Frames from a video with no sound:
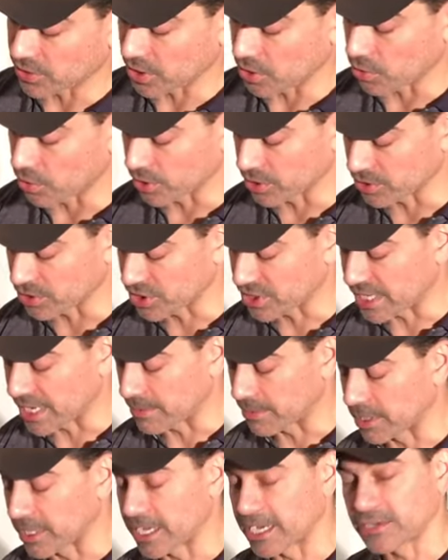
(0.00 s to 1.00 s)
oil
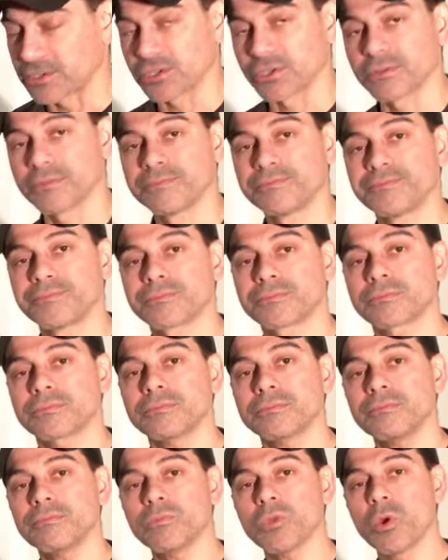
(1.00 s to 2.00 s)
stabilizer.
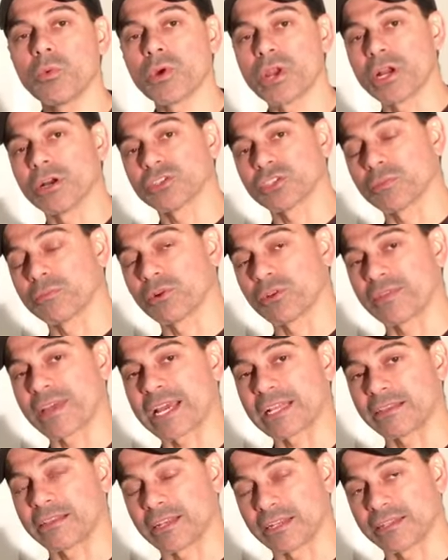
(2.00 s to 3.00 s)
We also put
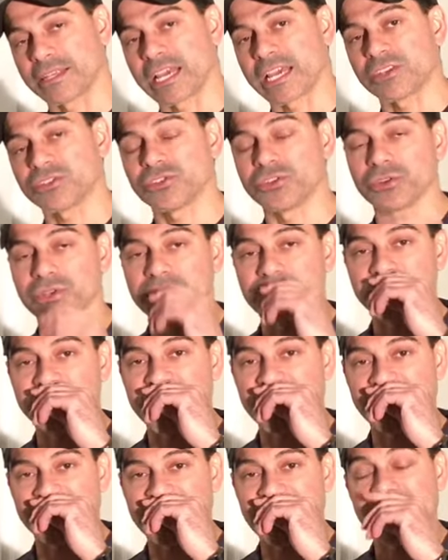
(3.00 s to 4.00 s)
that to the test. You can
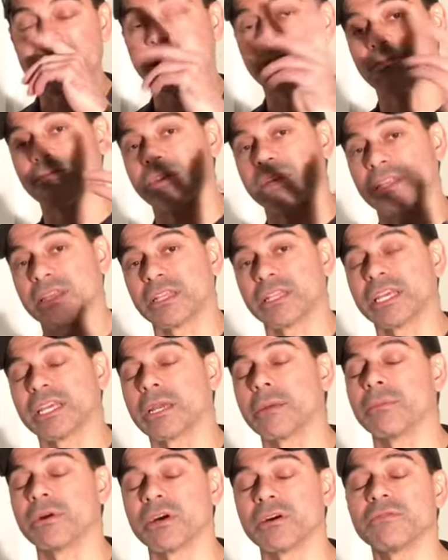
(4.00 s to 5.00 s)
check that out via the link
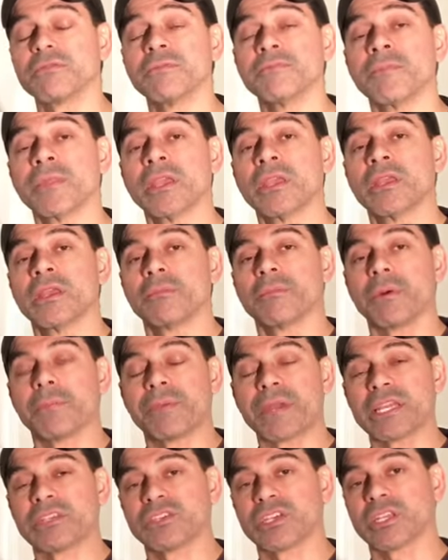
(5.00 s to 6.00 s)
above. But
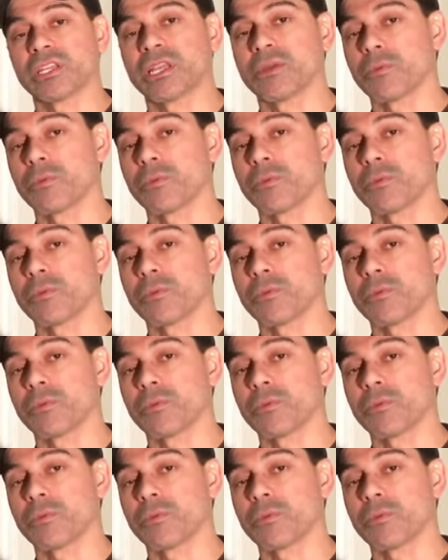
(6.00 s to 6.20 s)
basically, we